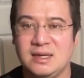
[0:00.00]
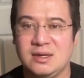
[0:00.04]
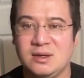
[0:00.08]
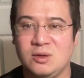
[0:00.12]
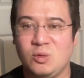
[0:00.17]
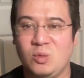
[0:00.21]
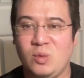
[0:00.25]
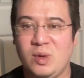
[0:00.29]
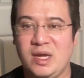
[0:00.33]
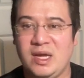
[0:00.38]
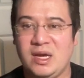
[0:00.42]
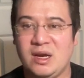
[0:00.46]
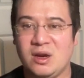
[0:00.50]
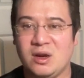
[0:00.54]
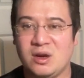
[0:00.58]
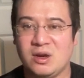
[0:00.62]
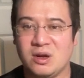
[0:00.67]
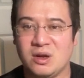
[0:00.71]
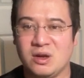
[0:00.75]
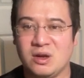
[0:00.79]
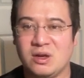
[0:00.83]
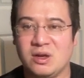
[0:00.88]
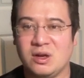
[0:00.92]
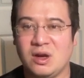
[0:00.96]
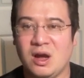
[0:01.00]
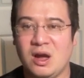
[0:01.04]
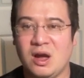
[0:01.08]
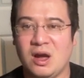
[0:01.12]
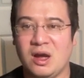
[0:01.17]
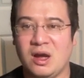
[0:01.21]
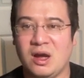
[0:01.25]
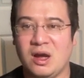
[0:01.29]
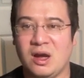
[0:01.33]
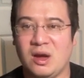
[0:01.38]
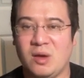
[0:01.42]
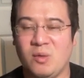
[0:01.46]
We
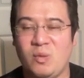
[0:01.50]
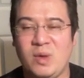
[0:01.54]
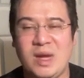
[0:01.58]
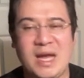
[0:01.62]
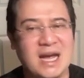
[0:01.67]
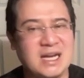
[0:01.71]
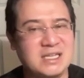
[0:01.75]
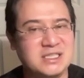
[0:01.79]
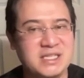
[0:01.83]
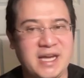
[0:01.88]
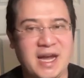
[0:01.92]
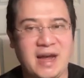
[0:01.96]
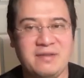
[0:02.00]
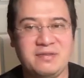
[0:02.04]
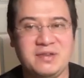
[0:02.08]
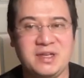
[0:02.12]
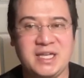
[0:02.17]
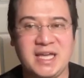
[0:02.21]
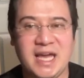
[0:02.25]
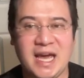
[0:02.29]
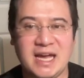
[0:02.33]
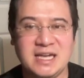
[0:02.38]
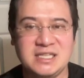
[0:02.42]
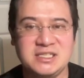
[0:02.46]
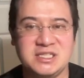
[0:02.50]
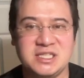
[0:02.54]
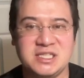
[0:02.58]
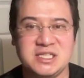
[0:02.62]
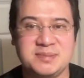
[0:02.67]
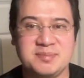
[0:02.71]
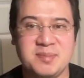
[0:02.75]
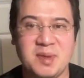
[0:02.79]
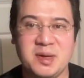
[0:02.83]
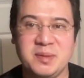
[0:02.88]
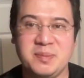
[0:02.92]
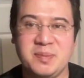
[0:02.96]
actually have to catch
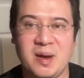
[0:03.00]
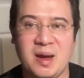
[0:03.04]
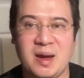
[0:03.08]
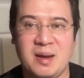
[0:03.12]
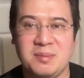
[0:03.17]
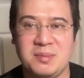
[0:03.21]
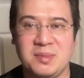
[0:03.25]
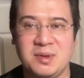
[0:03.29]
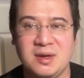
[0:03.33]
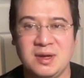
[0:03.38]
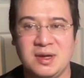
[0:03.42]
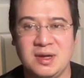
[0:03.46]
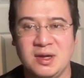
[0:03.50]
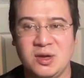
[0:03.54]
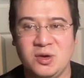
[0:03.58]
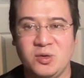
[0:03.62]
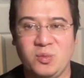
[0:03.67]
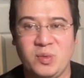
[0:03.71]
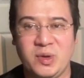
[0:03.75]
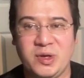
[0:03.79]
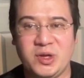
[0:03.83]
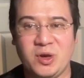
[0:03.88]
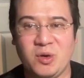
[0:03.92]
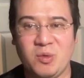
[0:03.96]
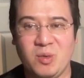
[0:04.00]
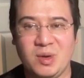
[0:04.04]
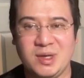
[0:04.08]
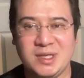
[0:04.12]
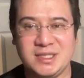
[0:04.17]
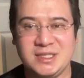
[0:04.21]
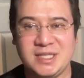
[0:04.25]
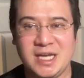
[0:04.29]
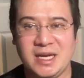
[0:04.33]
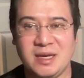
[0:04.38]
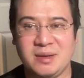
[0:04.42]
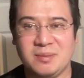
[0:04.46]
this Mud Bomb. We don't want
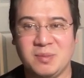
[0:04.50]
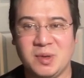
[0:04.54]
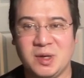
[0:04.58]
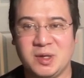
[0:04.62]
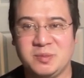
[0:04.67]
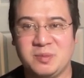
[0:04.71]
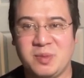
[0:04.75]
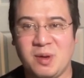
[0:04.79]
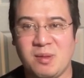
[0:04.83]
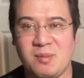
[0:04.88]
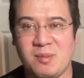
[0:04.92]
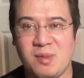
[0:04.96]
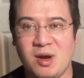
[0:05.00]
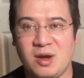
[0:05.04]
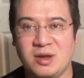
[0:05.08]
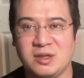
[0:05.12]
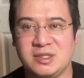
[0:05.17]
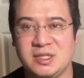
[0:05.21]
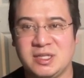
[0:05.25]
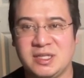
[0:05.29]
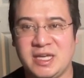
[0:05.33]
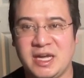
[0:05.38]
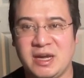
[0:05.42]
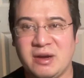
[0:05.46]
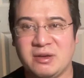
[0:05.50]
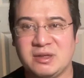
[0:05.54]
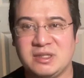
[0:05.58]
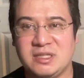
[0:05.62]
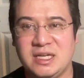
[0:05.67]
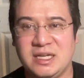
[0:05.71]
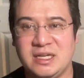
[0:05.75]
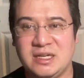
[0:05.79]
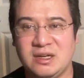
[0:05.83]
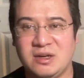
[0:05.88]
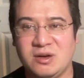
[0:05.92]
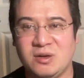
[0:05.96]
to take a Mud Bomb onto
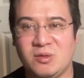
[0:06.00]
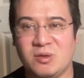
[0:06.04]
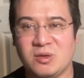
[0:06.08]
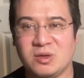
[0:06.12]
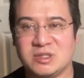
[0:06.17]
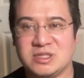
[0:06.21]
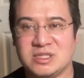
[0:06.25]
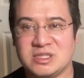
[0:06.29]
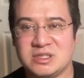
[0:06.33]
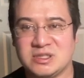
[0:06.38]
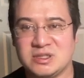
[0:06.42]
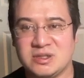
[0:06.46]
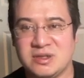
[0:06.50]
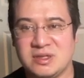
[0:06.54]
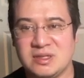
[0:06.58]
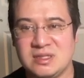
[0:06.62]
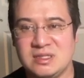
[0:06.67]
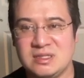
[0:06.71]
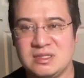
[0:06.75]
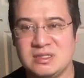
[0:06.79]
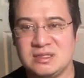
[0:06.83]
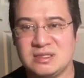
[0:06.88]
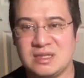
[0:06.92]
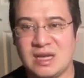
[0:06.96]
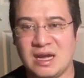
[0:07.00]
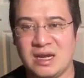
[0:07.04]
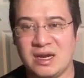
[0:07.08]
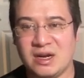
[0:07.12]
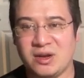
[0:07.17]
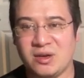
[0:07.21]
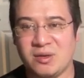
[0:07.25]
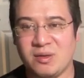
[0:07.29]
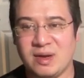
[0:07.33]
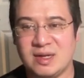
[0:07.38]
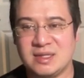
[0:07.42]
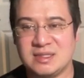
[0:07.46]
Giratina Origin, so this is not a
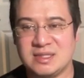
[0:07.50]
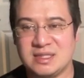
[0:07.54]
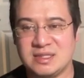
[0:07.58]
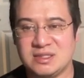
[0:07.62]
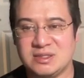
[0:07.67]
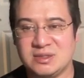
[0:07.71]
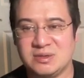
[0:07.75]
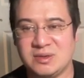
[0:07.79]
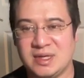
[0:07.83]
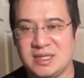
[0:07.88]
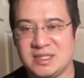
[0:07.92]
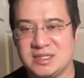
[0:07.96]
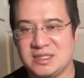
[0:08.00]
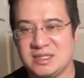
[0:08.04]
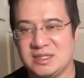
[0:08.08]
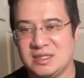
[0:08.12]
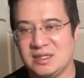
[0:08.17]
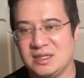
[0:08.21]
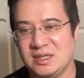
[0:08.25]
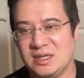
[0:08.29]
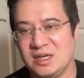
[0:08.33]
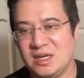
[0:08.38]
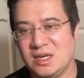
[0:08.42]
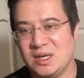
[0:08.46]
great situation.